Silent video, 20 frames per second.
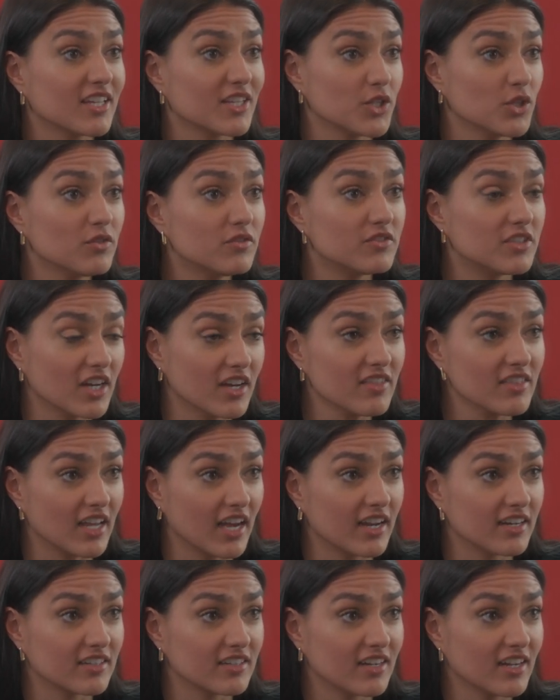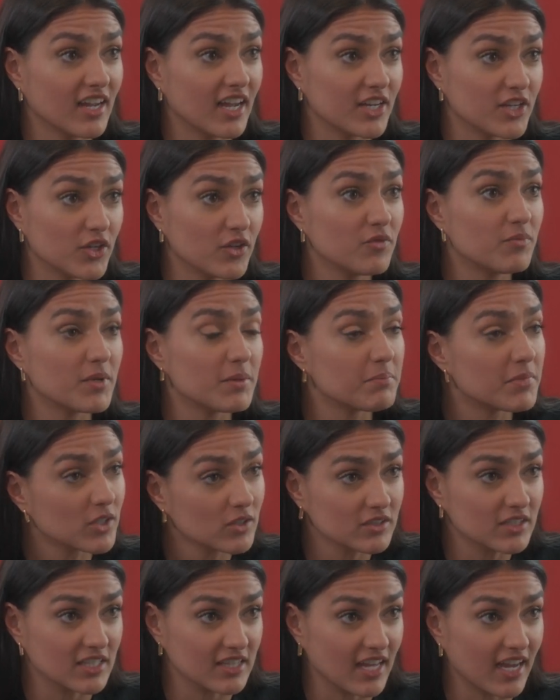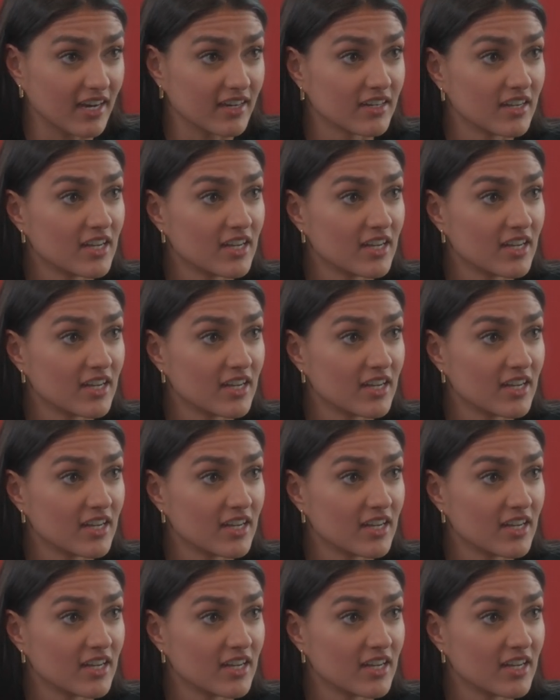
you've done that and you've been building that.